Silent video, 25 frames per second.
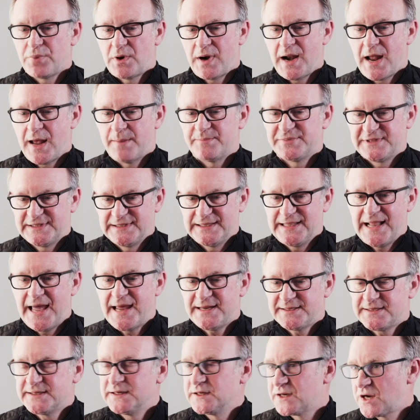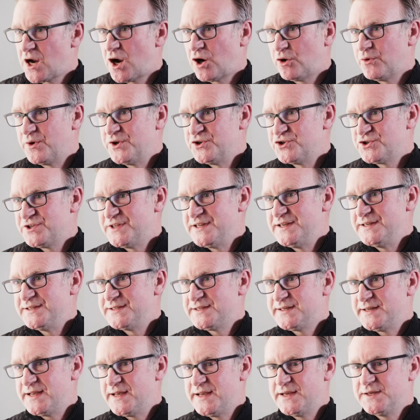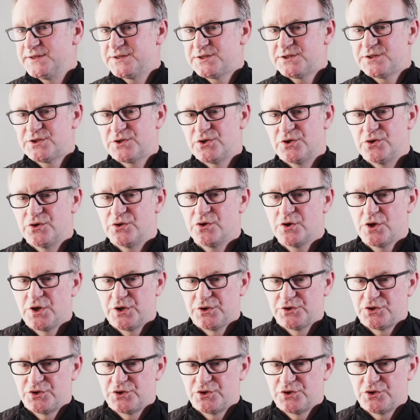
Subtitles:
perhaps less encouraged these days to